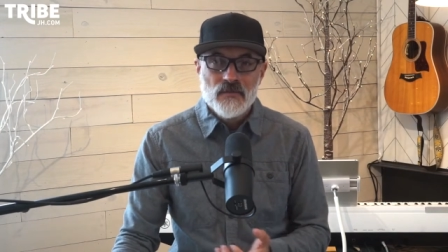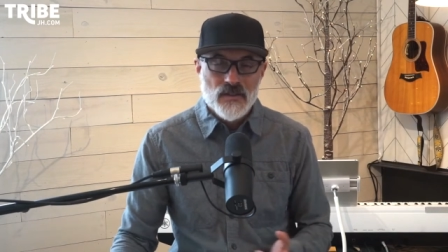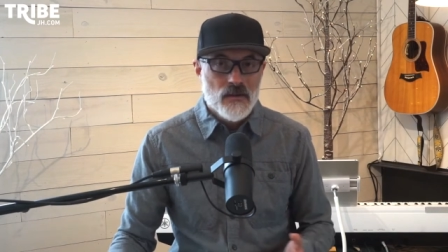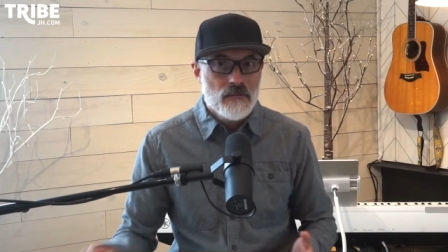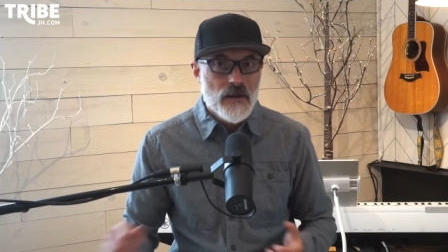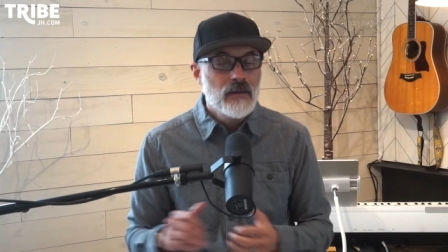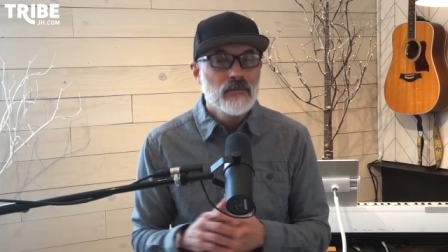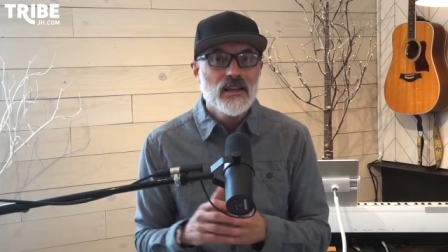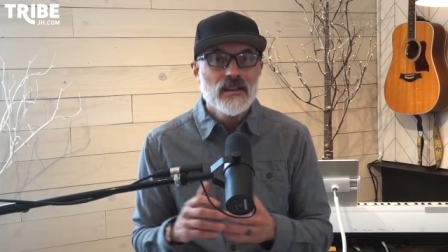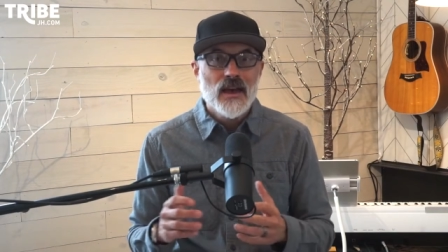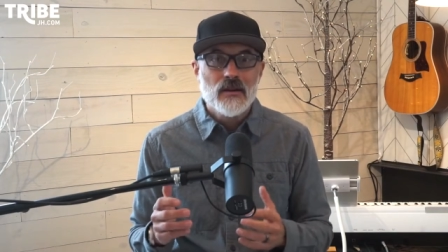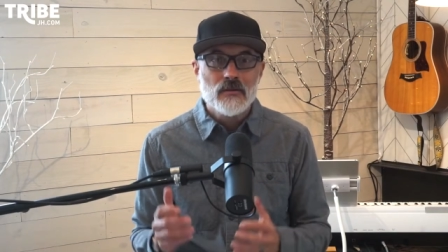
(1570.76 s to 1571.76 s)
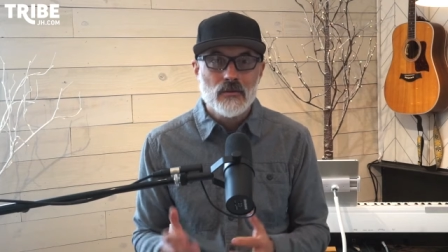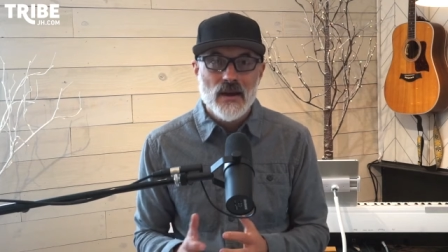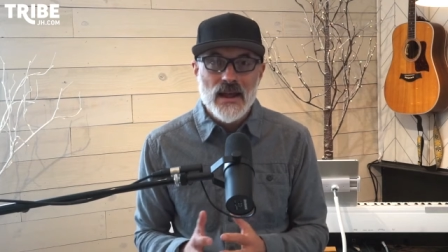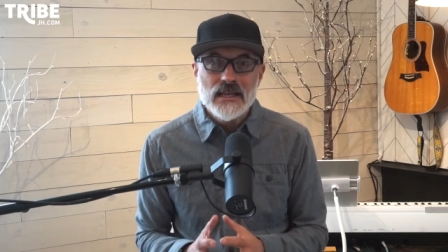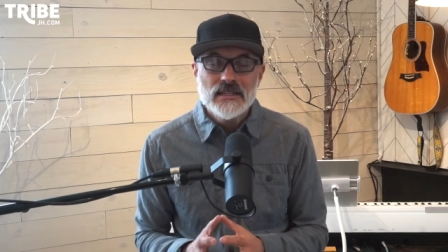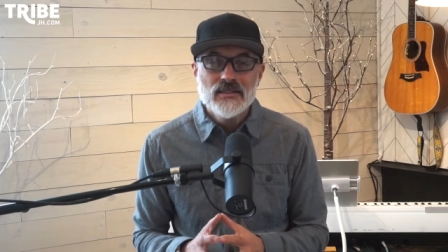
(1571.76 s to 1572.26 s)
The family that
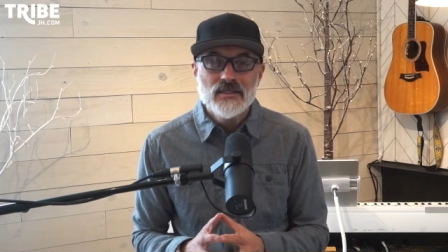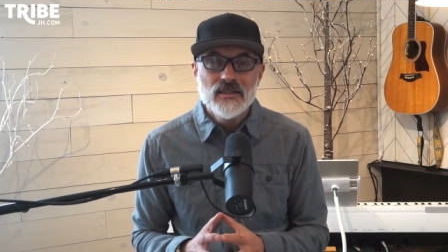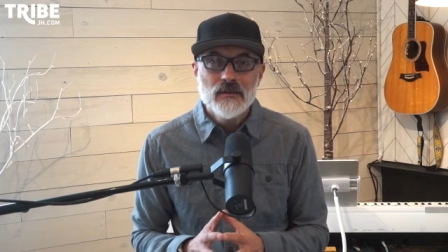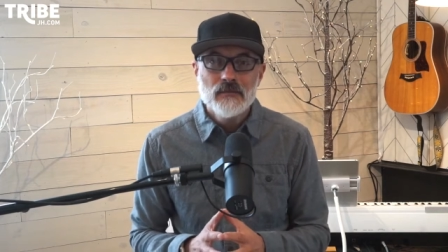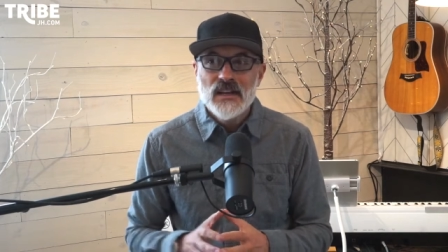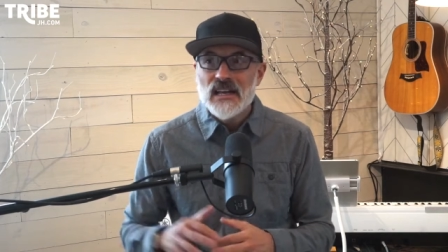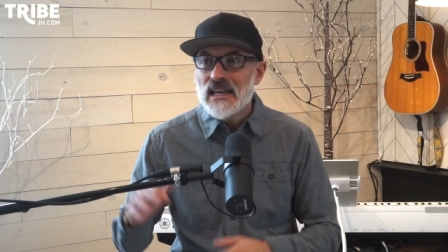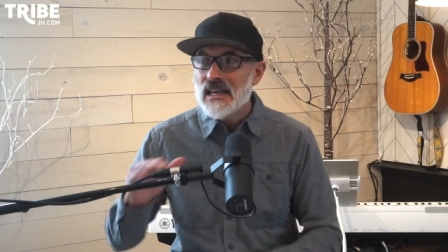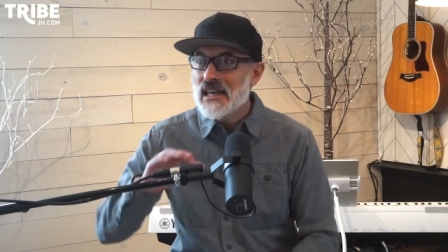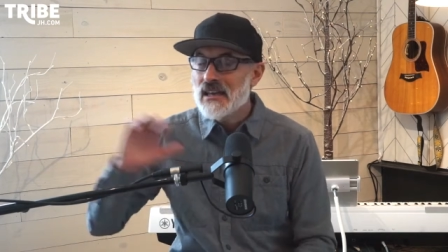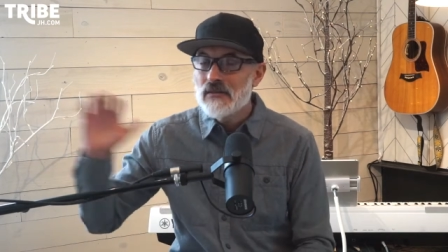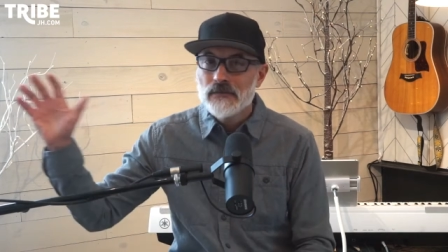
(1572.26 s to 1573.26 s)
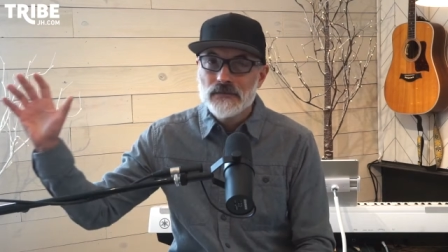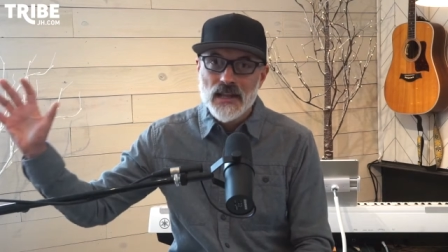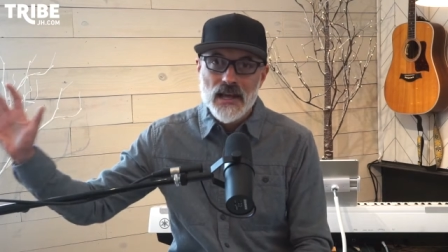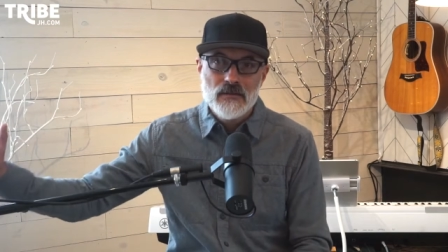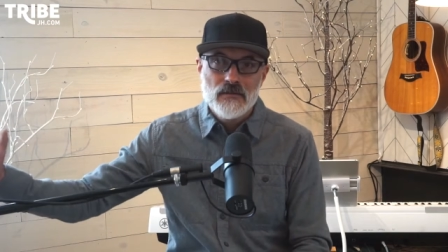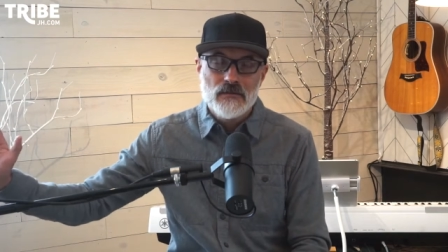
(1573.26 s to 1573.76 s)
raised him, he
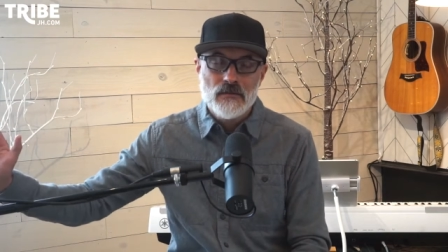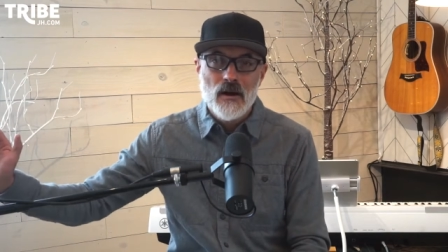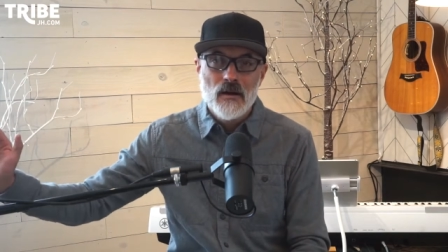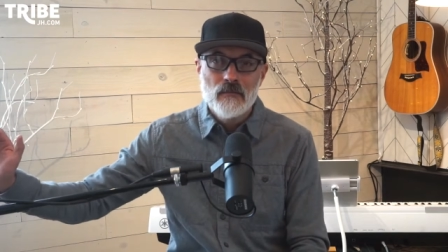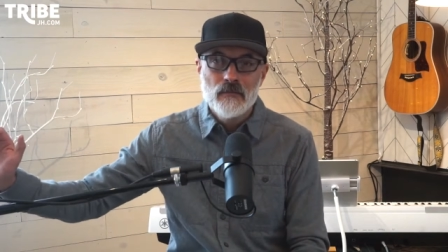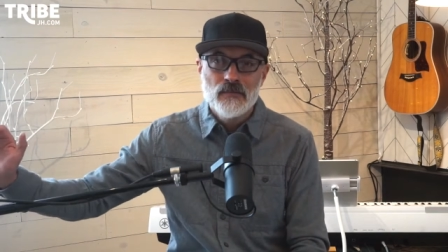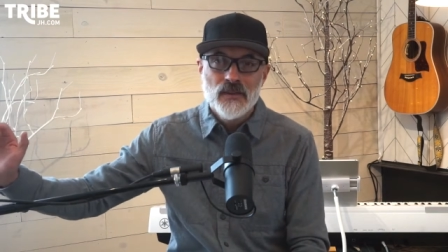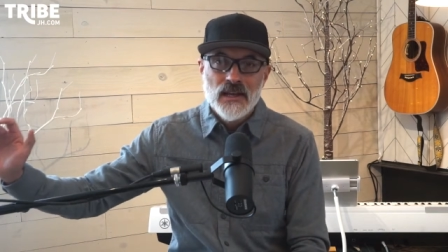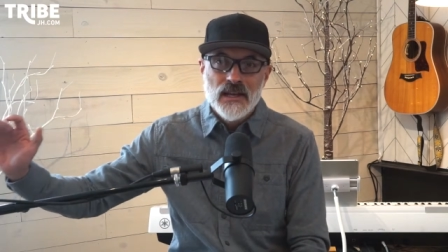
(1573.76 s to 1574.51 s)
fled from.